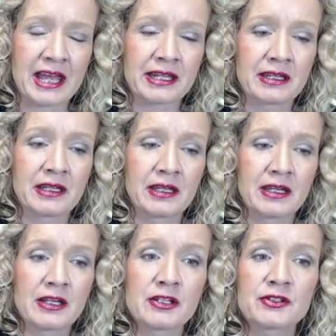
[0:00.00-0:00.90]
that.
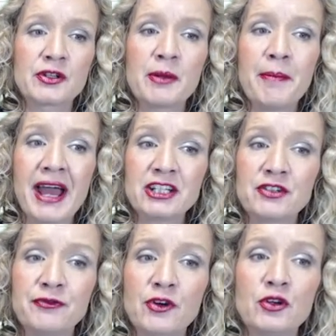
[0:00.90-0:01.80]
So the
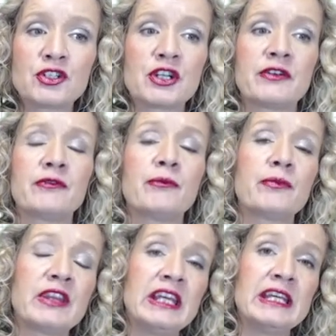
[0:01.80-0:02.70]
match function,
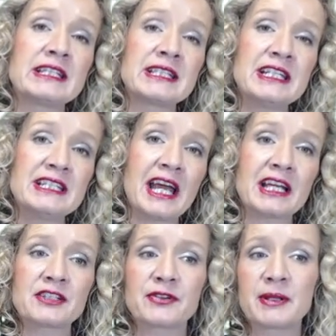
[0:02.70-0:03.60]
the
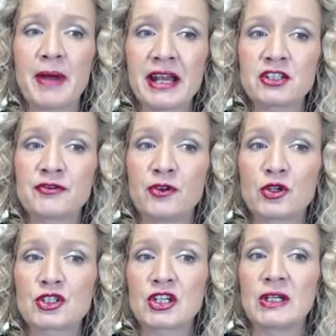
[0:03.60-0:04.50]
syntax for the match
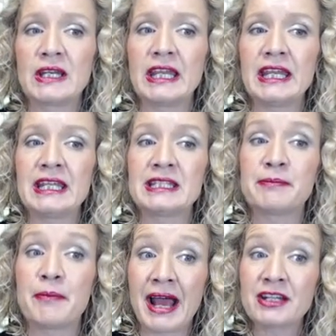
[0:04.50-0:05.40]
function
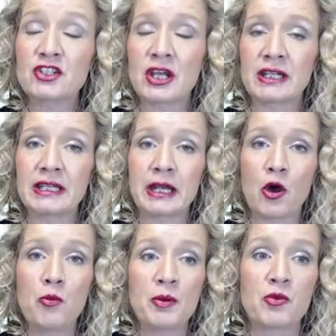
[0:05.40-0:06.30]
is match and then
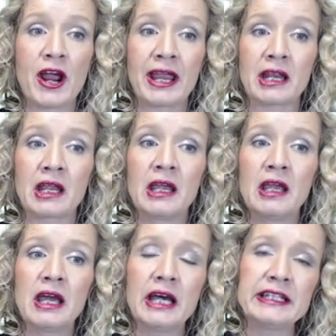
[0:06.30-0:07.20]
open bracket.
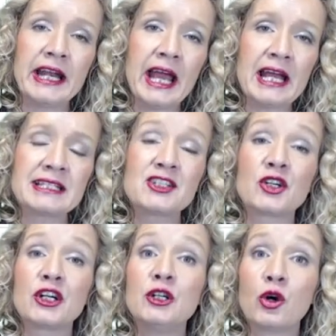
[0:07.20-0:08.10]
And then it has
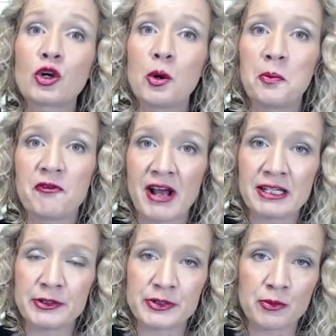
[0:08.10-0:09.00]
your lookup
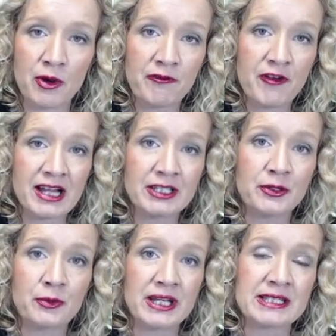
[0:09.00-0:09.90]
value. So what
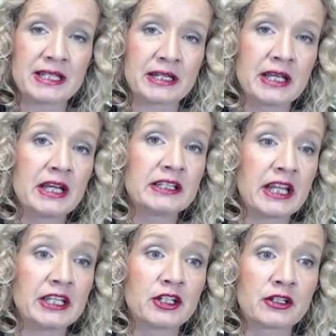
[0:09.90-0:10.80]
value is it
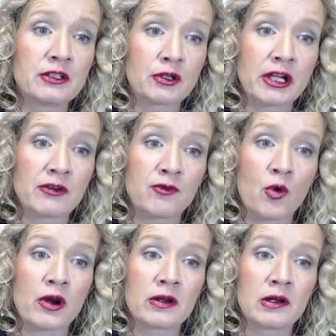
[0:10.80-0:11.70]
that you're looking
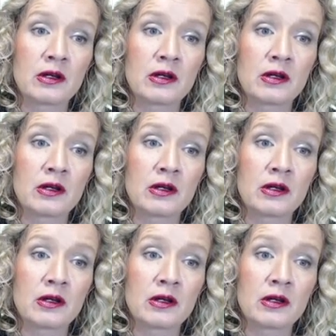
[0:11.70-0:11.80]
for?